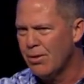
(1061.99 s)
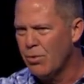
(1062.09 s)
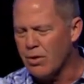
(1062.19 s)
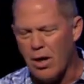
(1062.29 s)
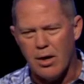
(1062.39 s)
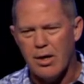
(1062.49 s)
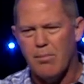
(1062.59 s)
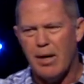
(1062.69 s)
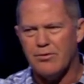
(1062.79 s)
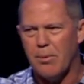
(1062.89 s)
we're talking
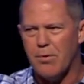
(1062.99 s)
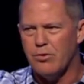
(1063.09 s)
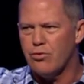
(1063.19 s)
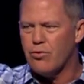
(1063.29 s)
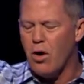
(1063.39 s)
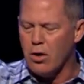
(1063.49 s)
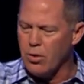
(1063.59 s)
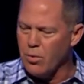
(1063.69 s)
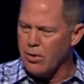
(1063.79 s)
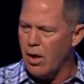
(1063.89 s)
about something
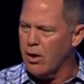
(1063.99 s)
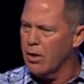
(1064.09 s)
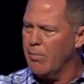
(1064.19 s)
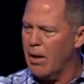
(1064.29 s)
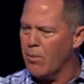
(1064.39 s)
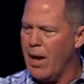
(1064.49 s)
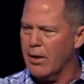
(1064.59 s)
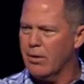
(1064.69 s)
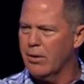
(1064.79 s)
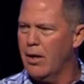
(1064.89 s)
stronger. We're talking about
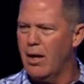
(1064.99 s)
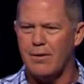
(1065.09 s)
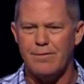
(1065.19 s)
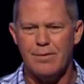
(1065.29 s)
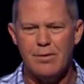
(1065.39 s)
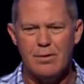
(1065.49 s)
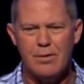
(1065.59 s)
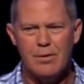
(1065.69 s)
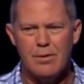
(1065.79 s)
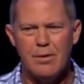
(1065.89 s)
radical love,
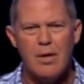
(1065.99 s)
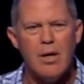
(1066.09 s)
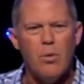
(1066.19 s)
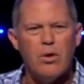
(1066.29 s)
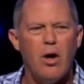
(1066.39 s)
we're